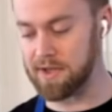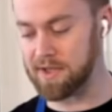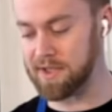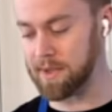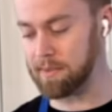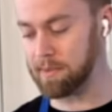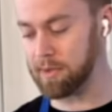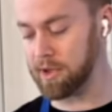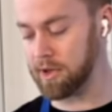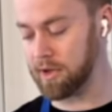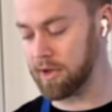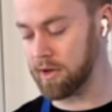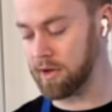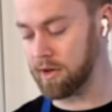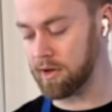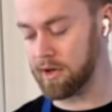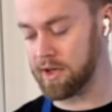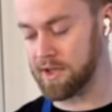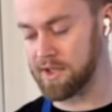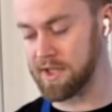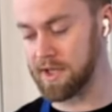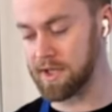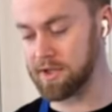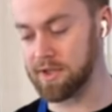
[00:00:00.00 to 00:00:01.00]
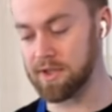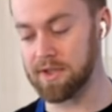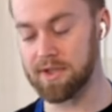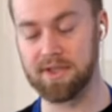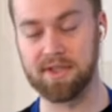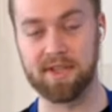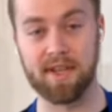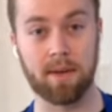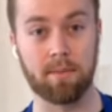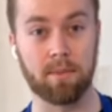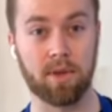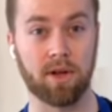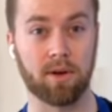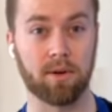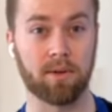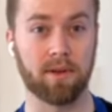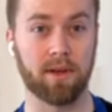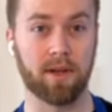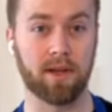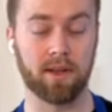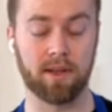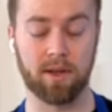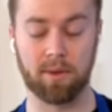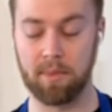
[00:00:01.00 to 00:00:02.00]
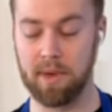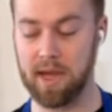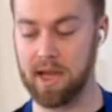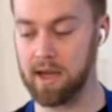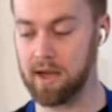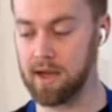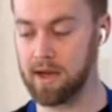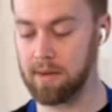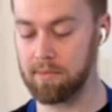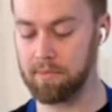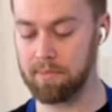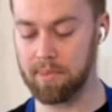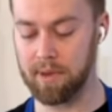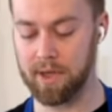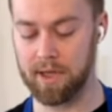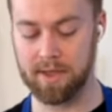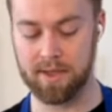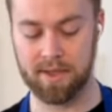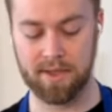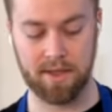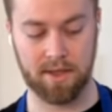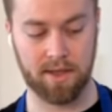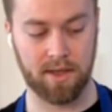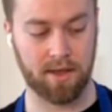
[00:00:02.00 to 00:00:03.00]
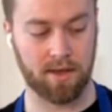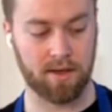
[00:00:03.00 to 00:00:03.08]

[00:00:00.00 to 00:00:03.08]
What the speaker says: similar or essentially the same in their makeup, but